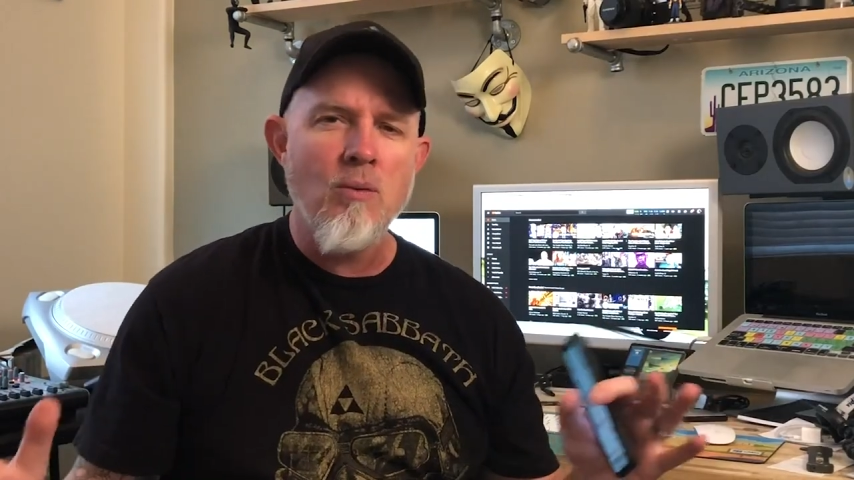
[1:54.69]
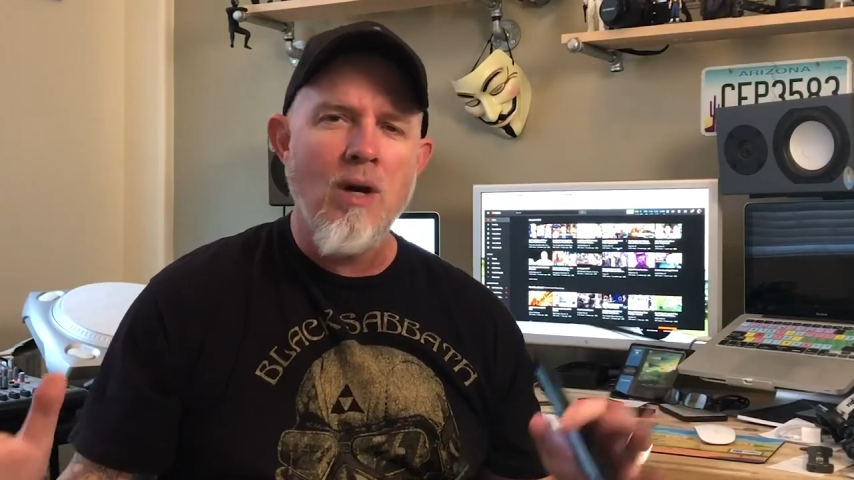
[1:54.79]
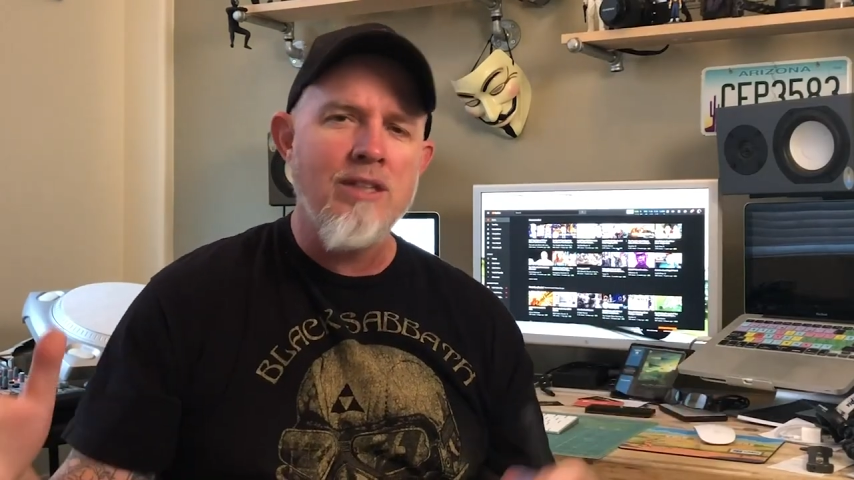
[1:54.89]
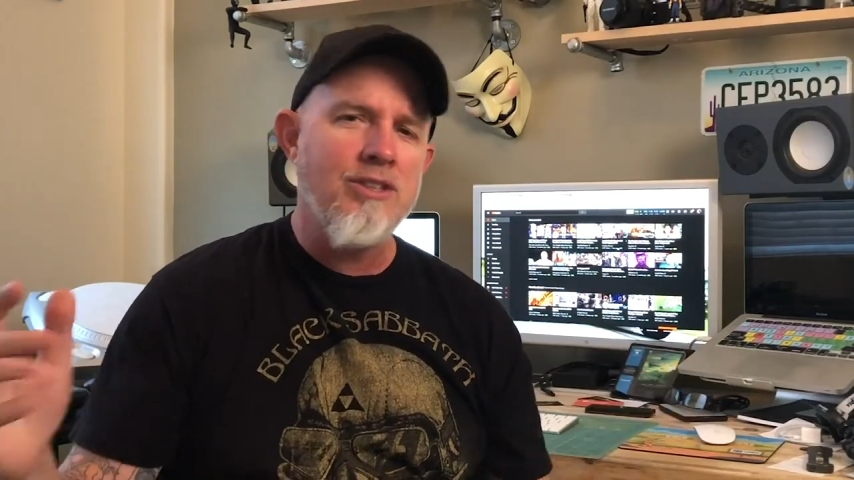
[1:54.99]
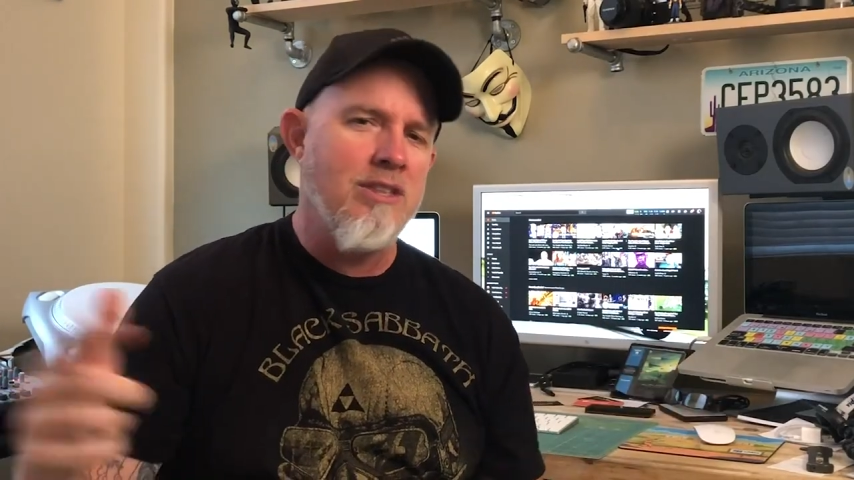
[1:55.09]

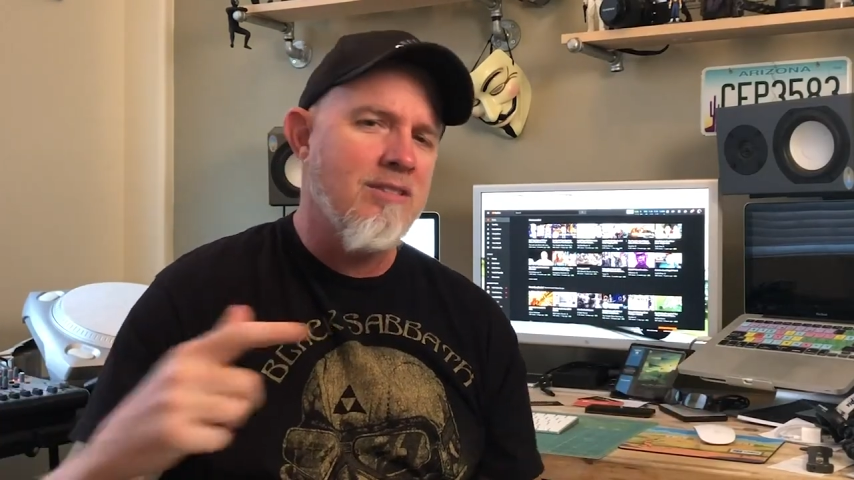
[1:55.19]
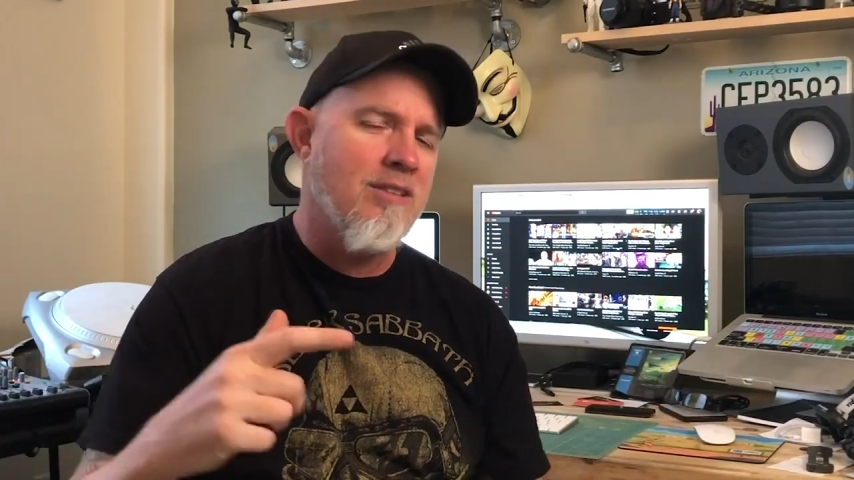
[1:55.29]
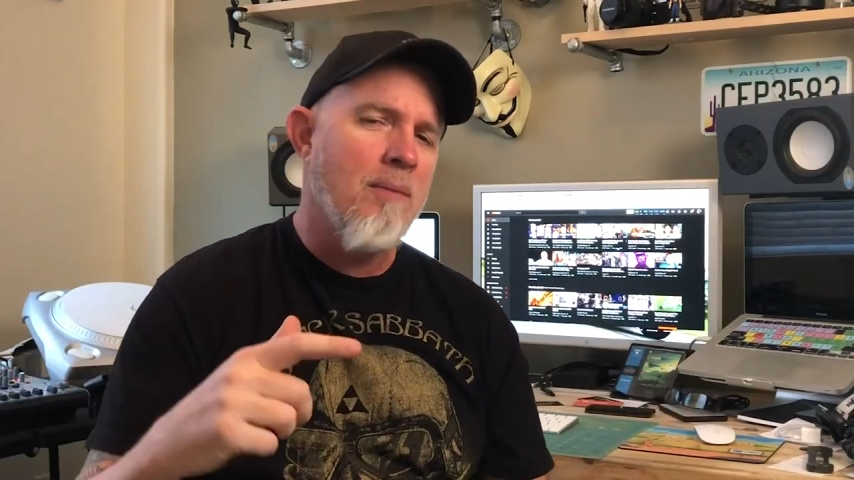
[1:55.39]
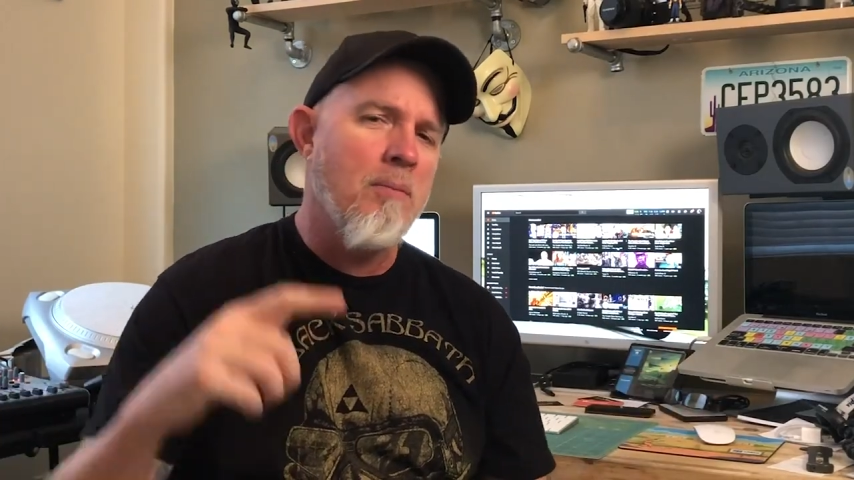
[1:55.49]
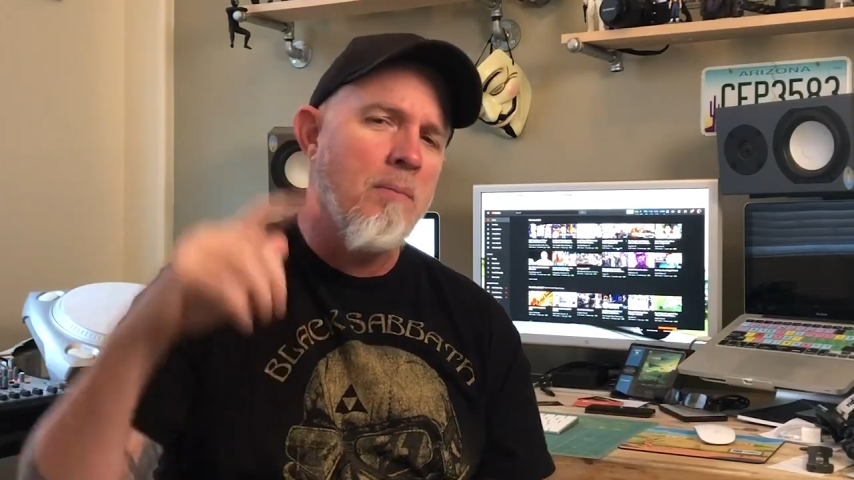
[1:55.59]
watching and
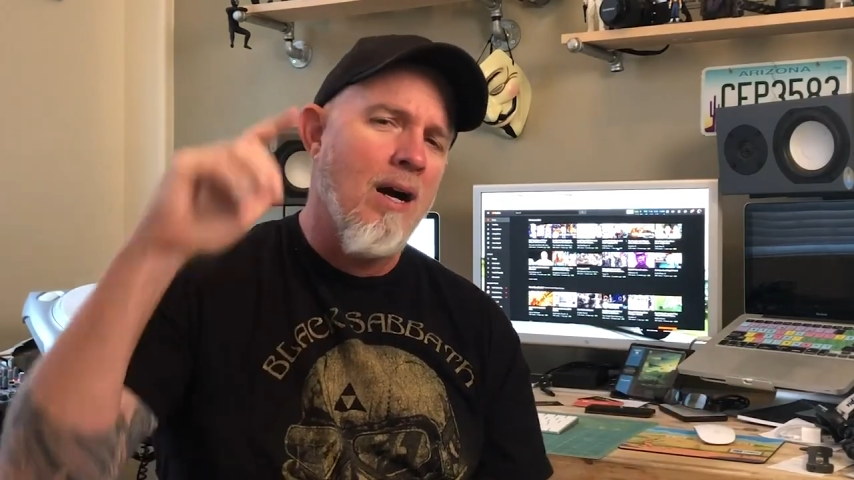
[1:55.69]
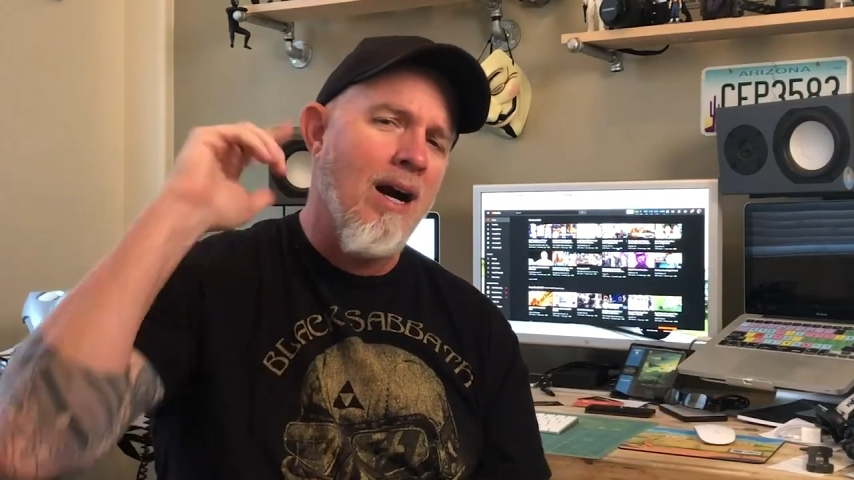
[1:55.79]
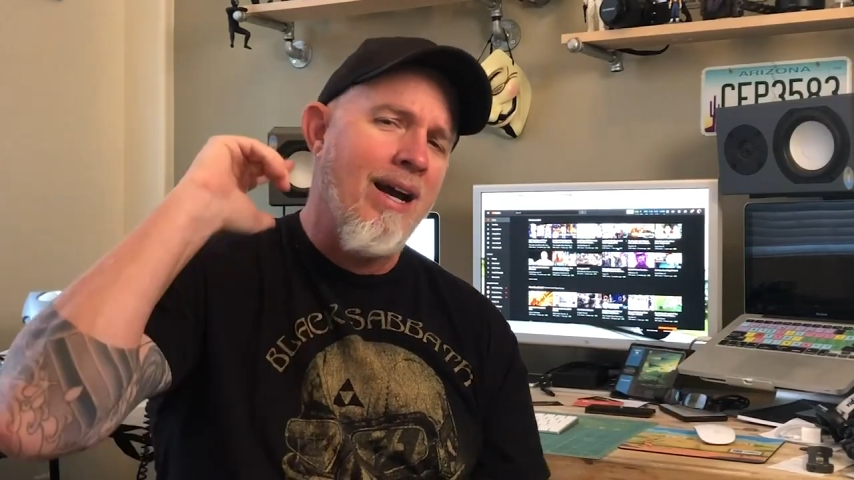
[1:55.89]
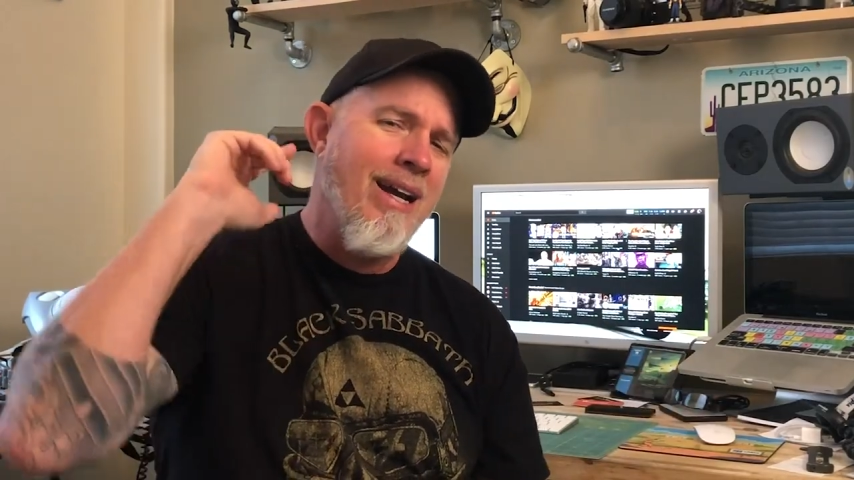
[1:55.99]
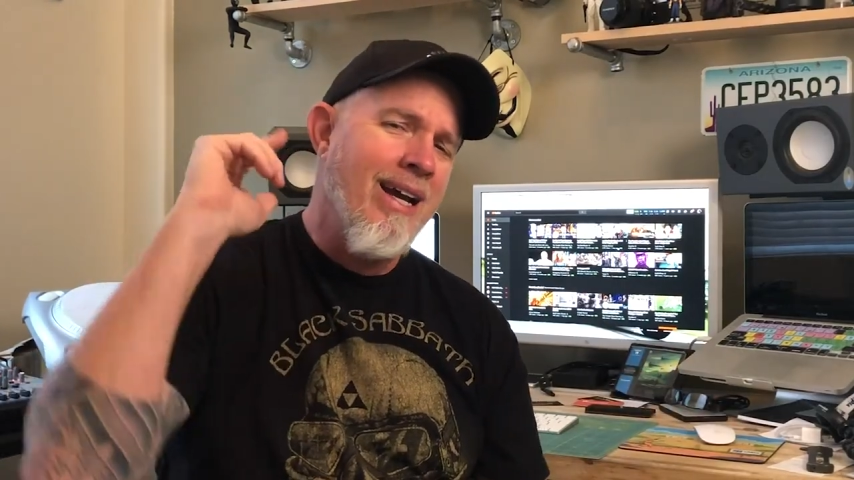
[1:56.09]
stopping
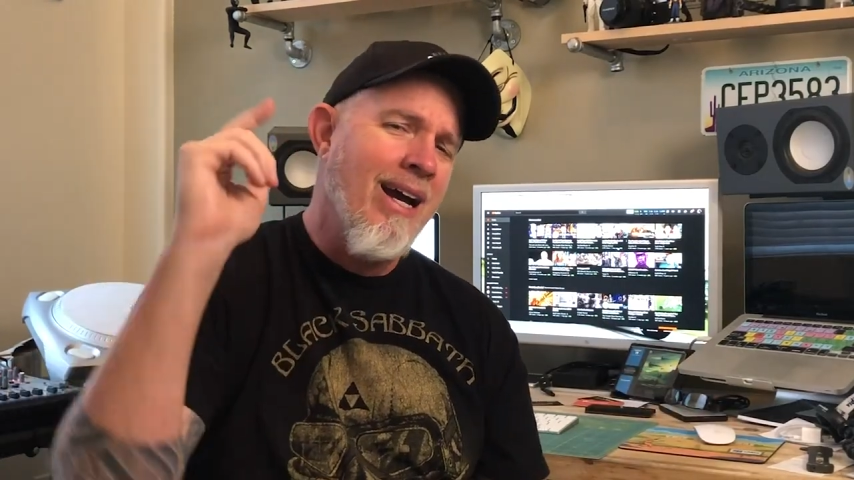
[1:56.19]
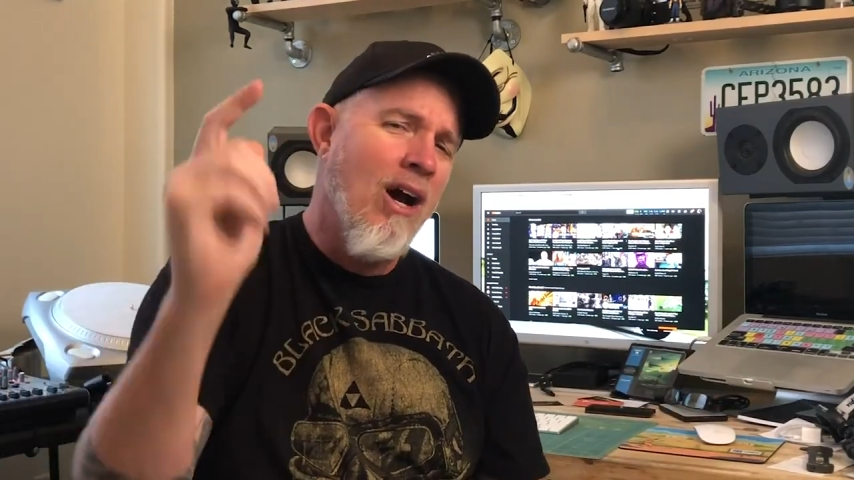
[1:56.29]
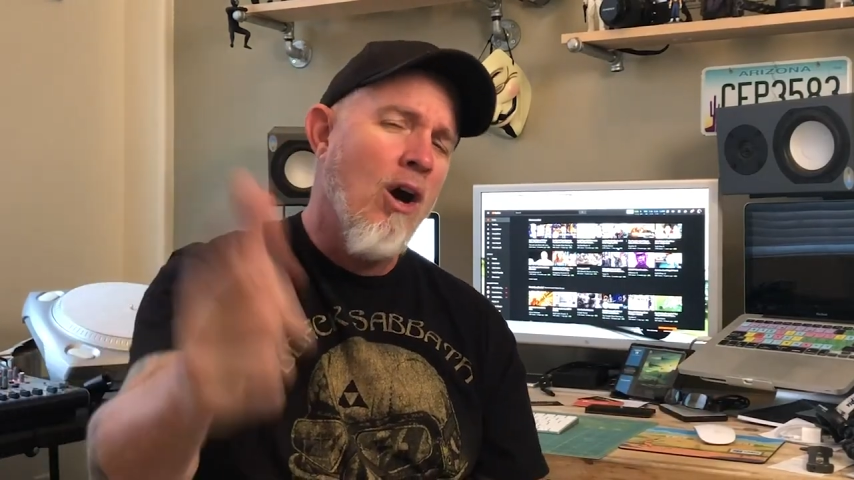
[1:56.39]
by.